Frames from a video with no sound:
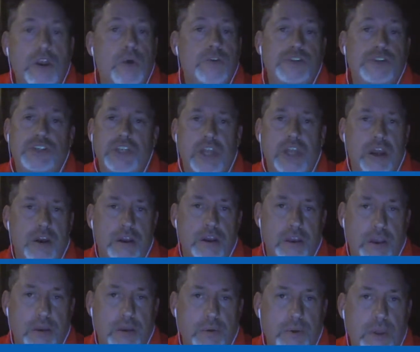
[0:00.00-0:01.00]
know the
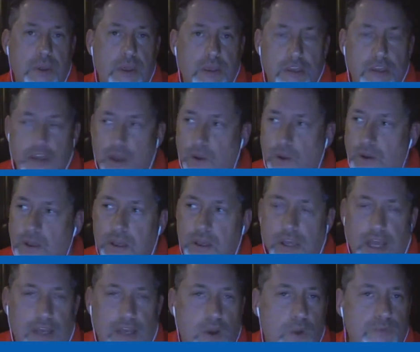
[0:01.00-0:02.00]
scenario, you know.
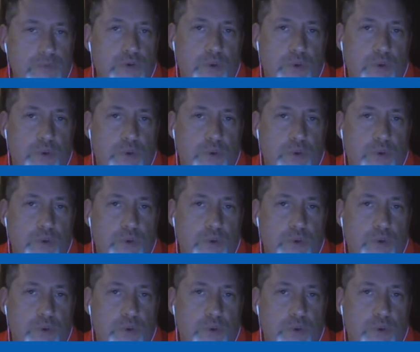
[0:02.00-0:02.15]
I go up